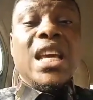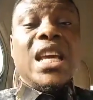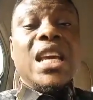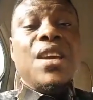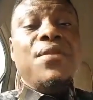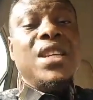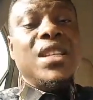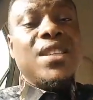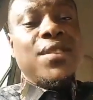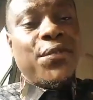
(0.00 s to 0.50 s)
If
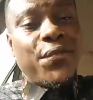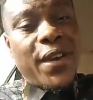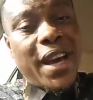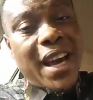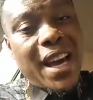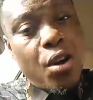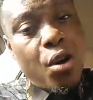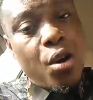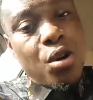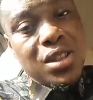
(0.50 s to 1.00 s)
it is
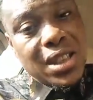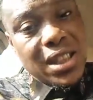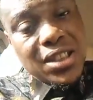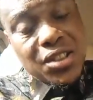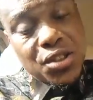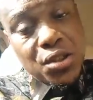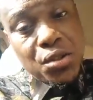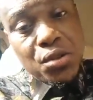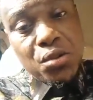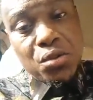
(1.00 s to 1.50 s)
fair on these
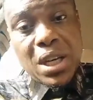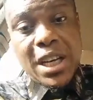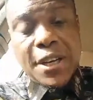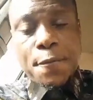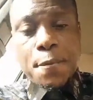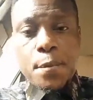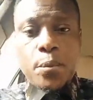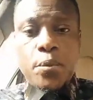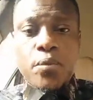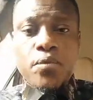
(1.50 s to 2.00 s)
children,
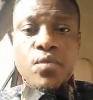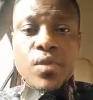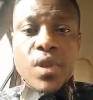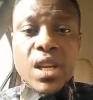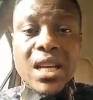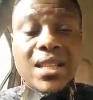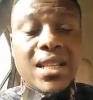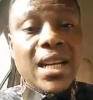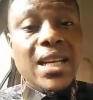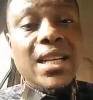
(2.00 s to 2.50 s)

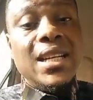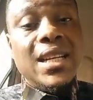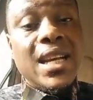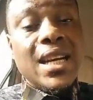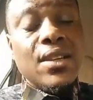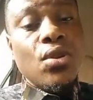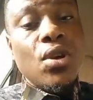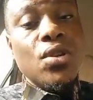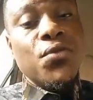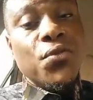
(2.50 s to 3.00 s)
then
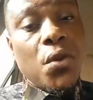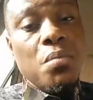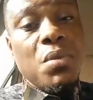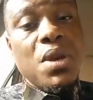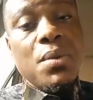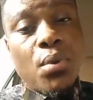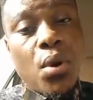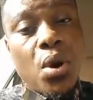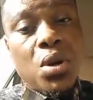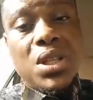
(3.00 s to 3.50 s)
let us form a
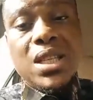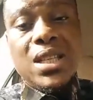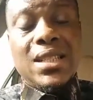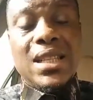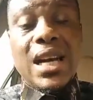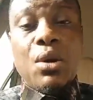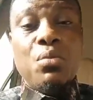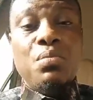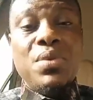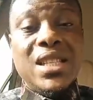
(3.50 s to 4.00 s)
body
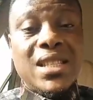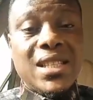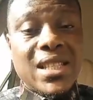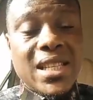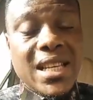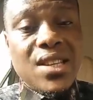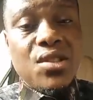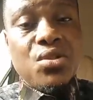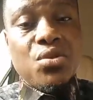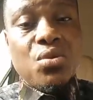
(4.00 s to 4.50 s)
that will be
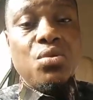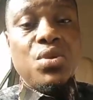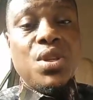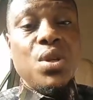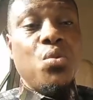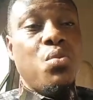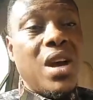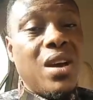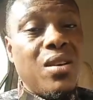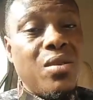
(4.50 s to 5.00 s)
seen to the
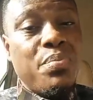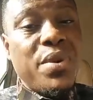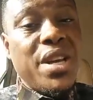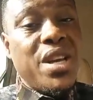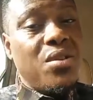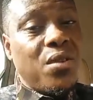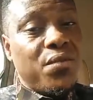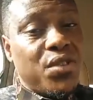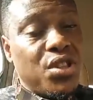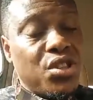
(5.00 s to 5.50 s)

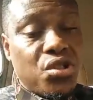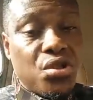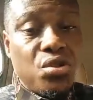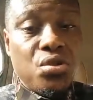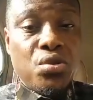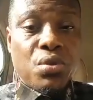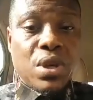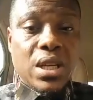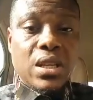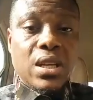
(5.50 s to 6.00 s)
well-being of these children.